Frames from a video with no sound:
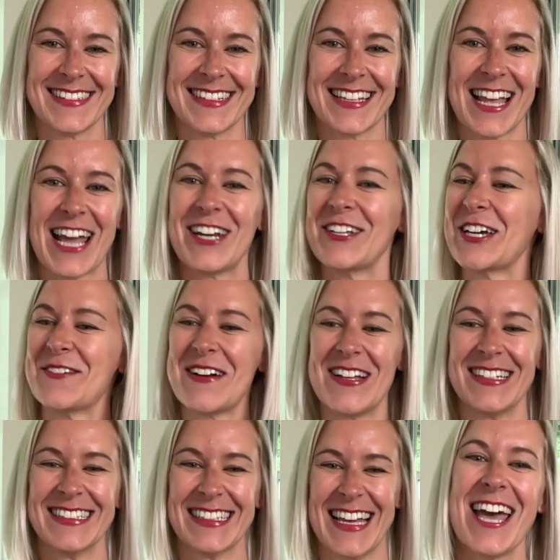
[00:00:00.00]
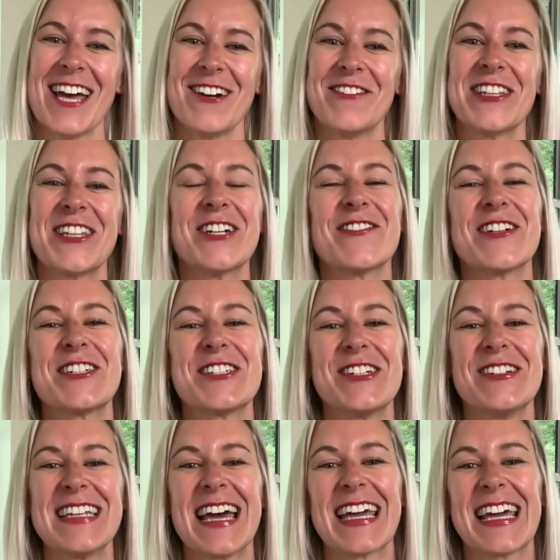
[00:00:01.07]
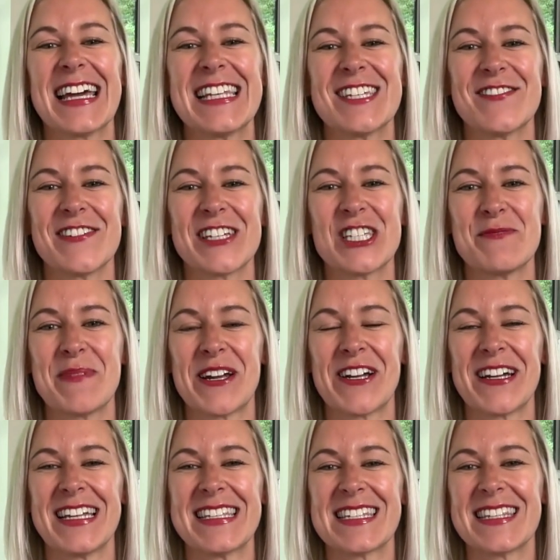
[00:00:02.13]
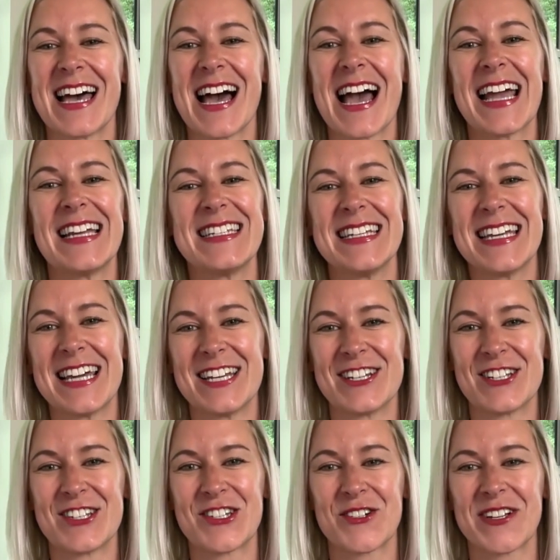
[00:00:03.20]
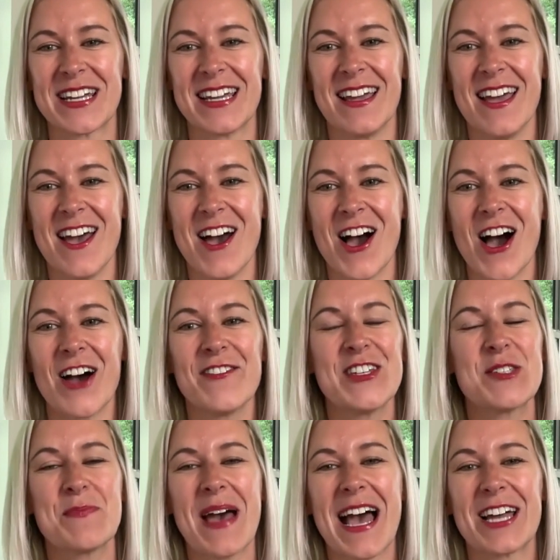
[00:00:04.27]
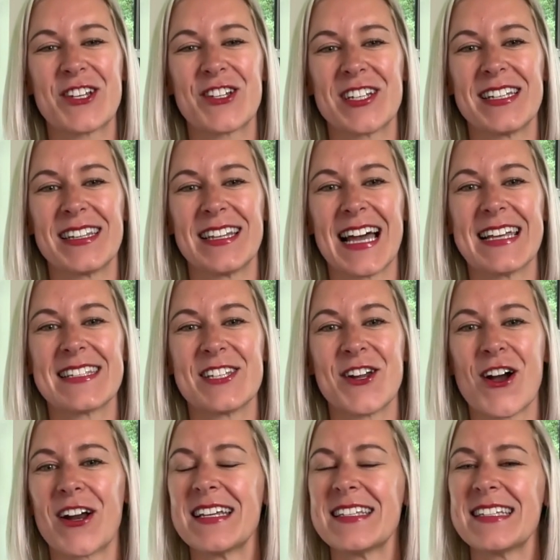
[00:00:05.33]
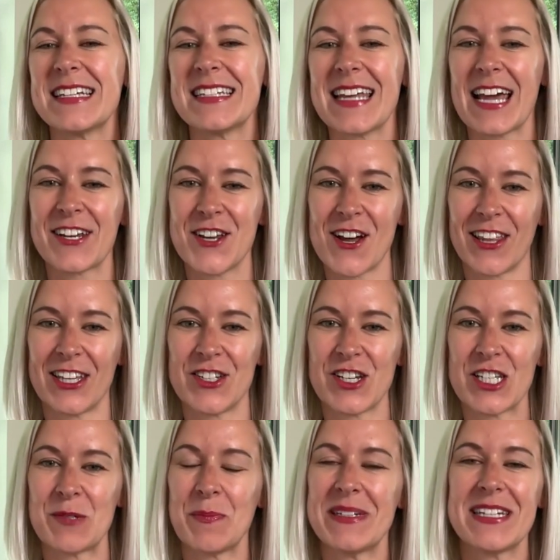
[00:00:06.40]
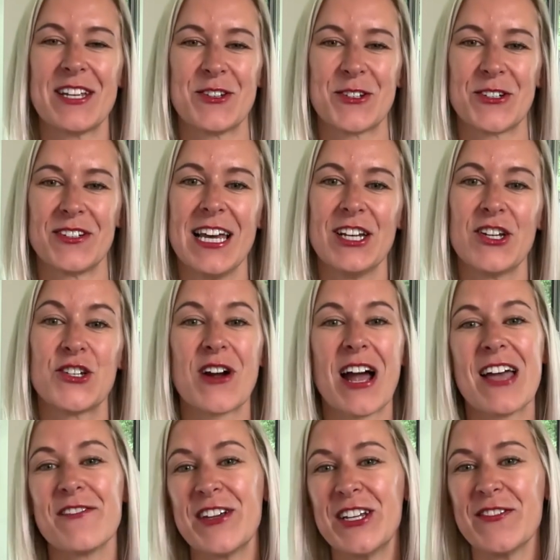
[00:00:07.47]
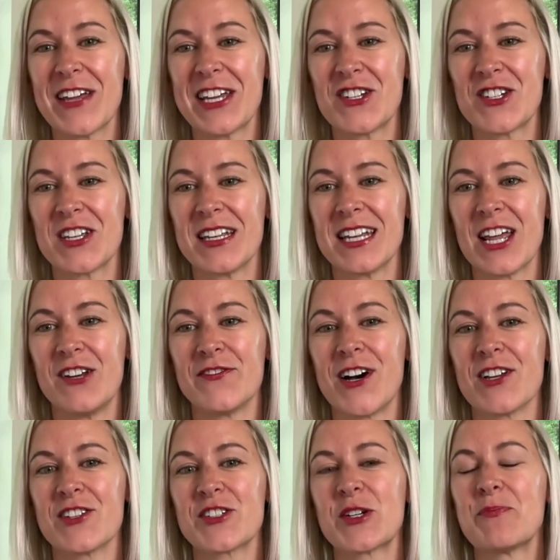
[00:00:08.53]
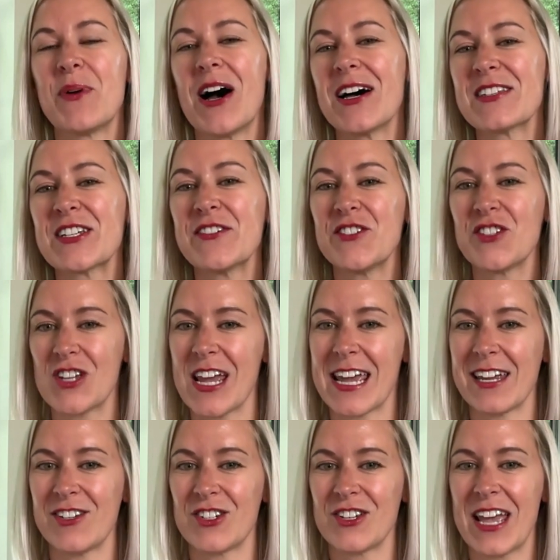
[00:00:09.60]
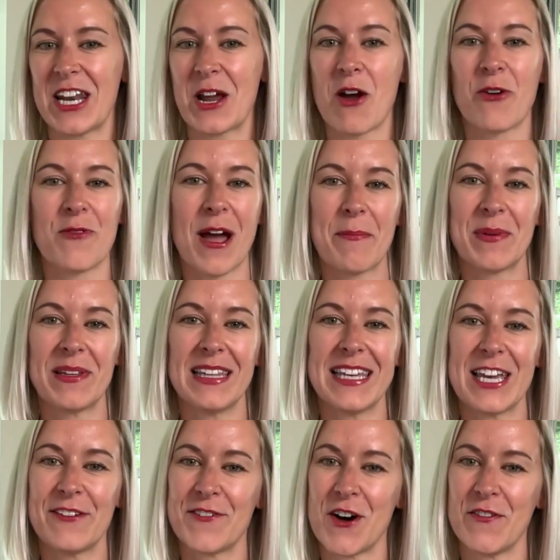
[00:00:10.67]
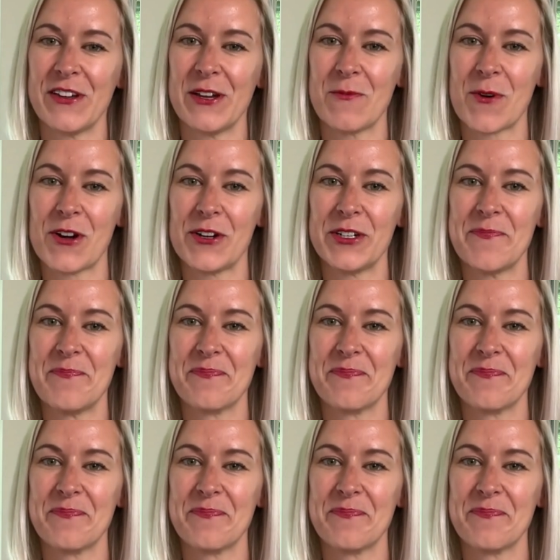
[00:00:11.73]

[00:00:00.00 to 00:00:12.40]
I know they will. With over 2 decades of experience in the IT industry, Avi's passion lies in harnessing technology's potential to drive innovation and foster positive change in our rapidly evolving world.